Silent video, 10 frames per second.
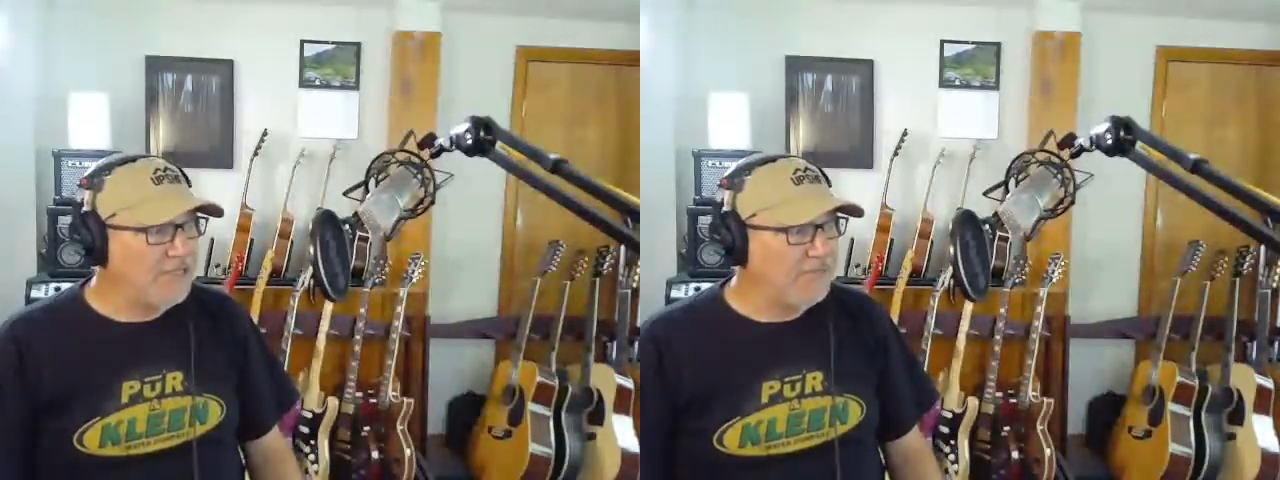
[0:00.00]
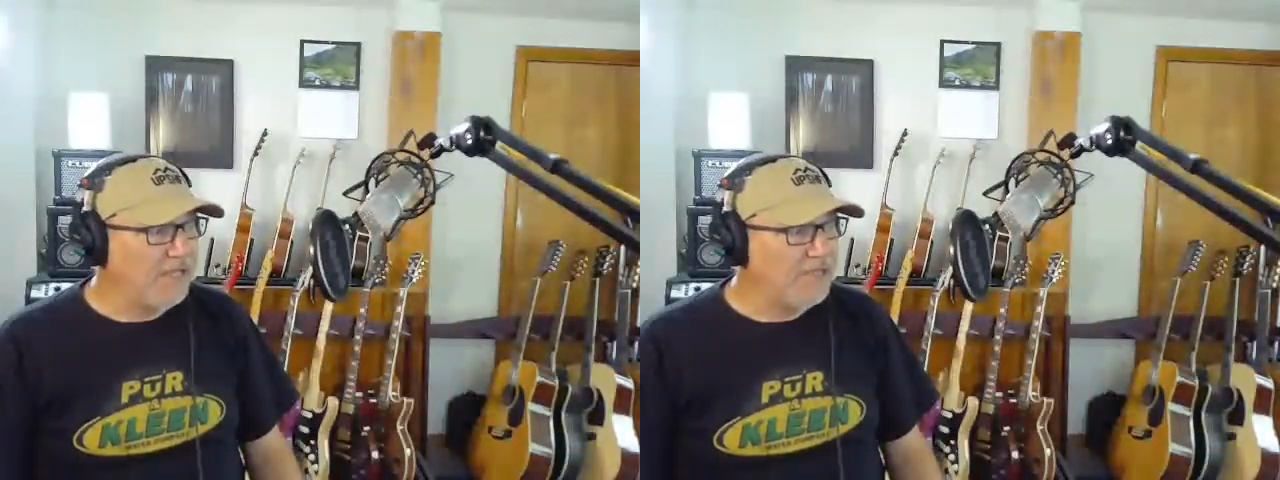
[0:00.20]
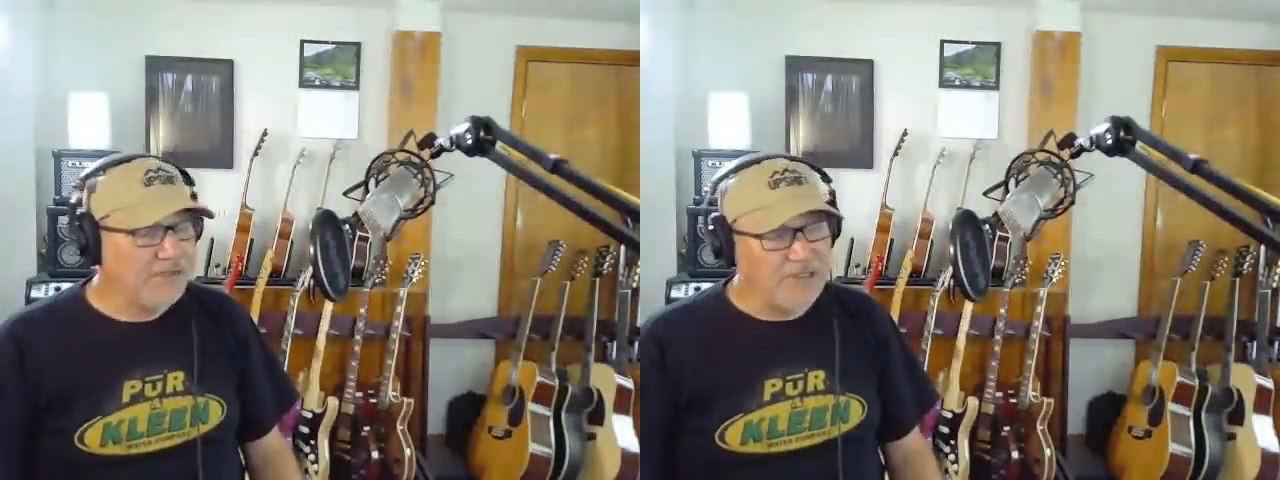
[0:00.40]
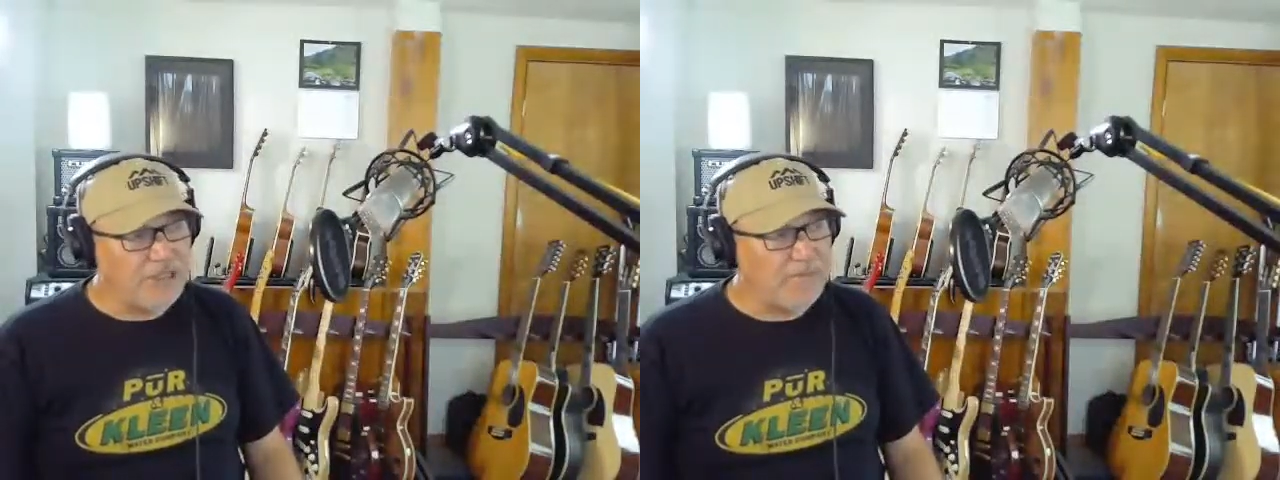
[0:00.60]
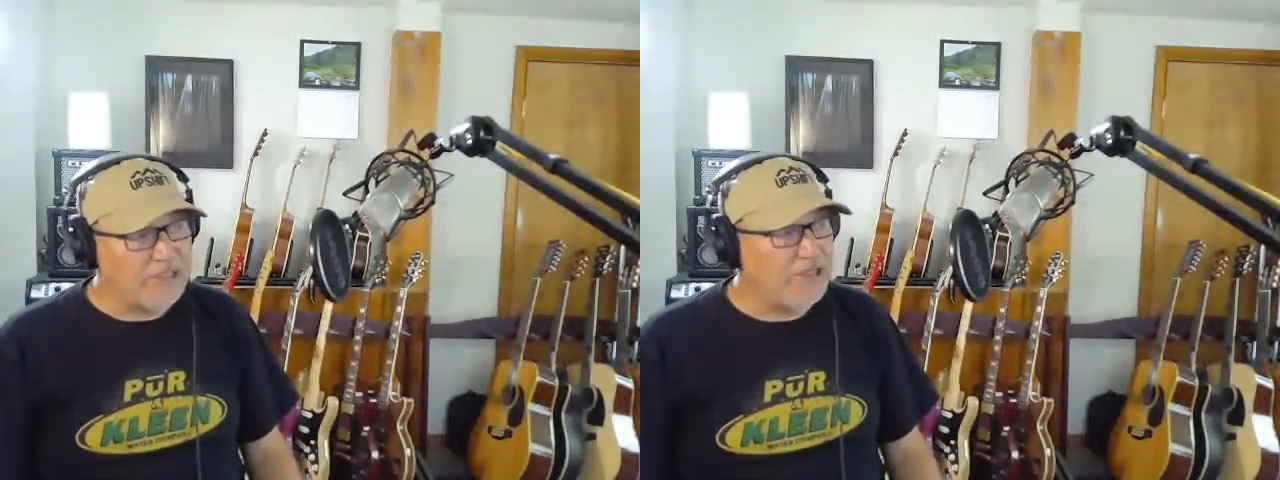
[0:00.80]
place. There used
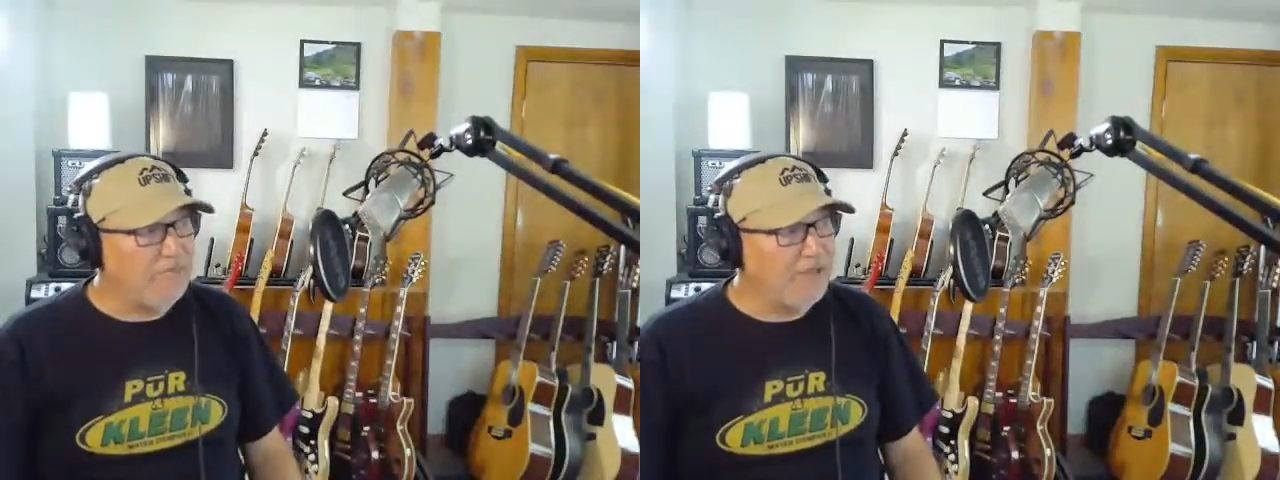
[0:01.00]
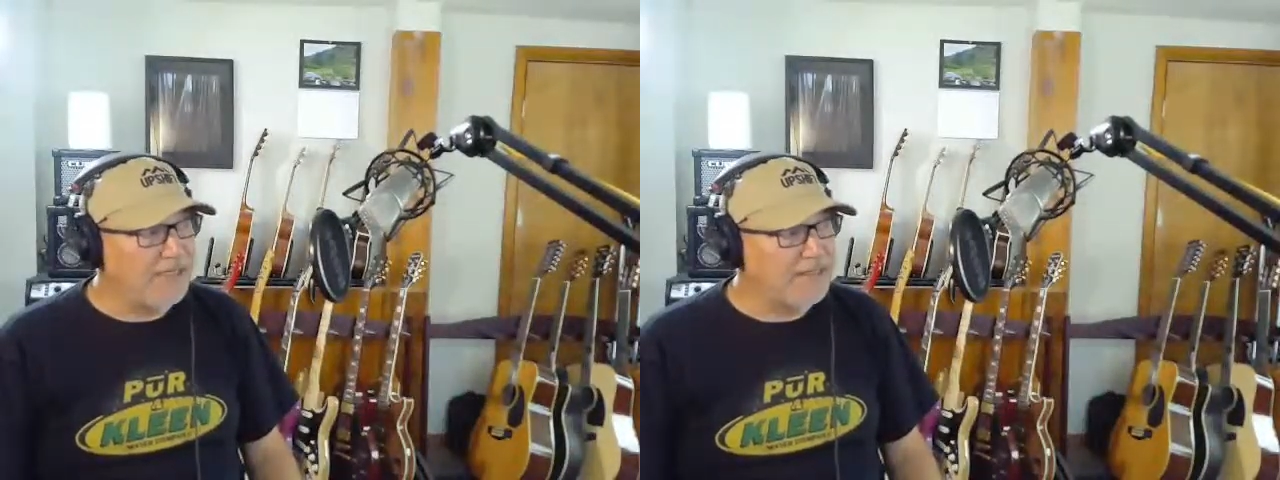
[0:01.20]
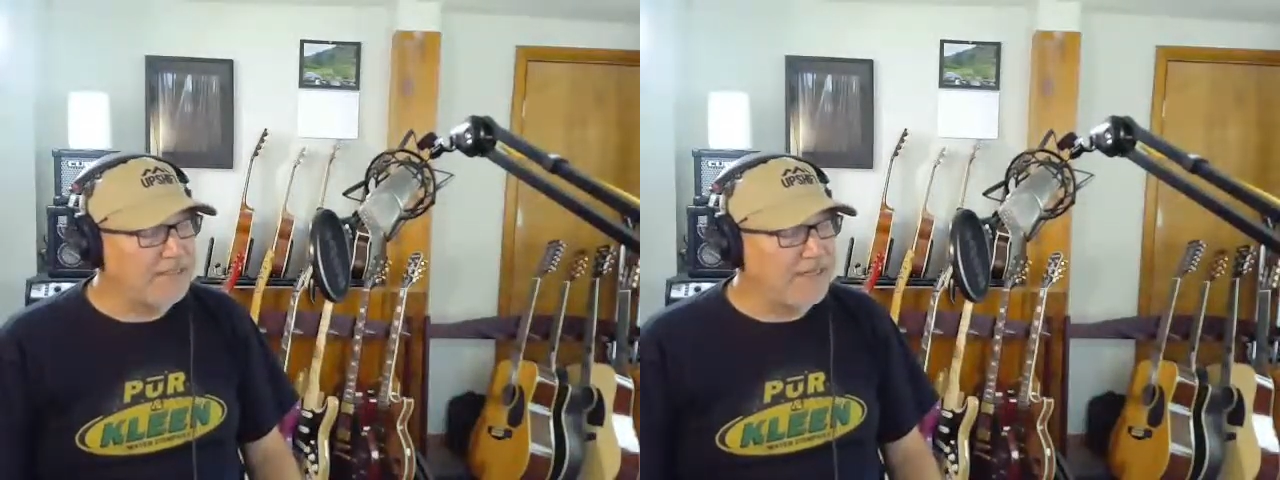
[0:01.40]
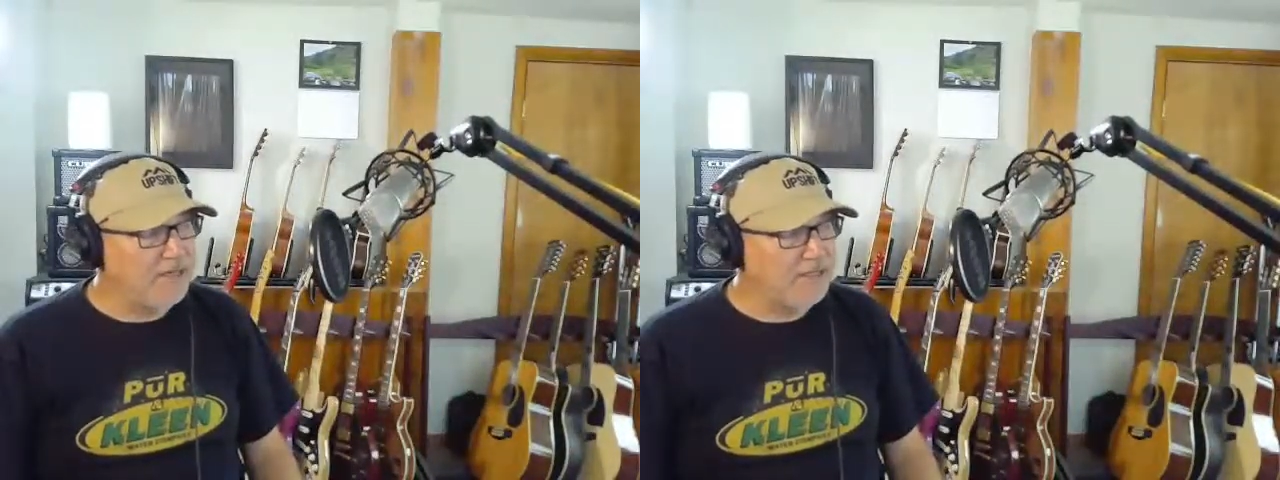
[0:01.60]
to be two places in Elk